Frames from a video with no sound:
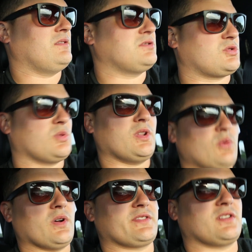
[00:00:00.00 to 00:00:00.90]
just really
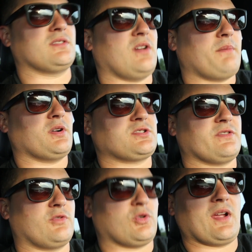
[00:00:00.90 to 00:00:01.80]
wasn't a bunch
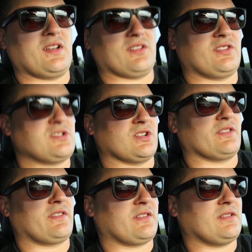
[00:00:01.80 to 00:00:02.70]
of great
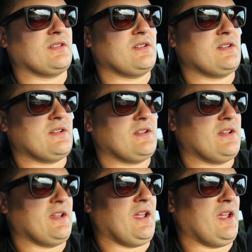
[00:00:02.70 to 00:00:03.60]
decisions,
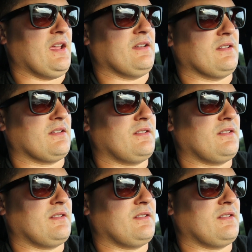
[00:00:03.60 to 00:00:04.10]
and